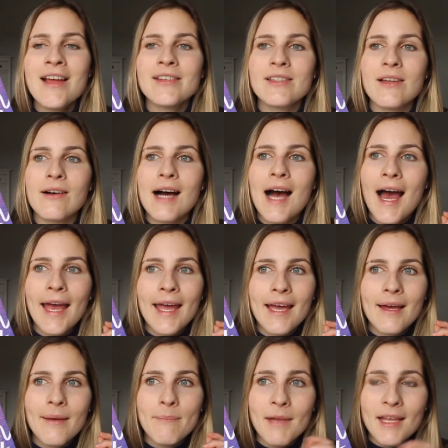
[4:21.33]
So
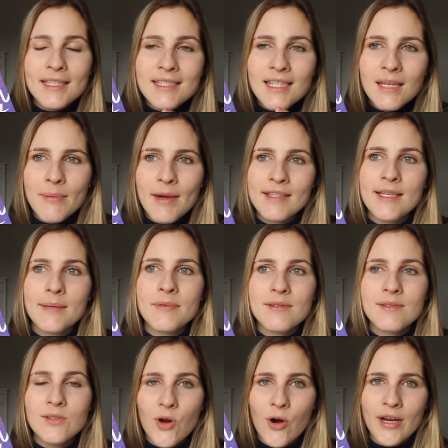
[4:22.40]
I instantly picked up
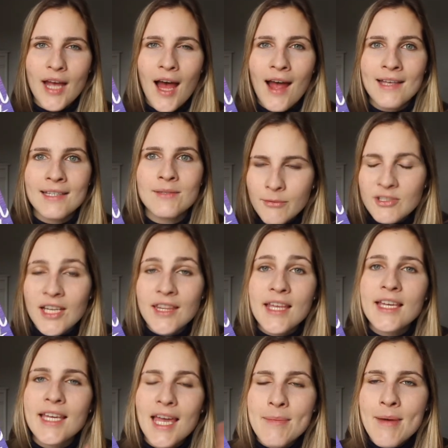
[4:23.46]
Starry Eyes, which I
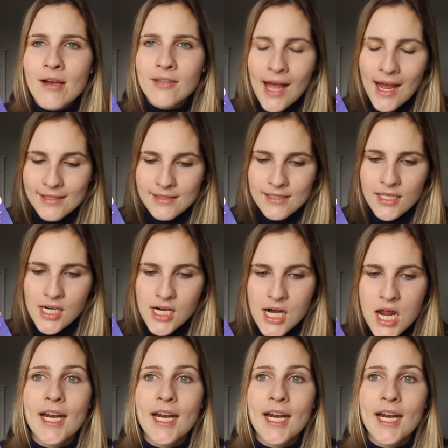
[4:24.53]
think came out last year.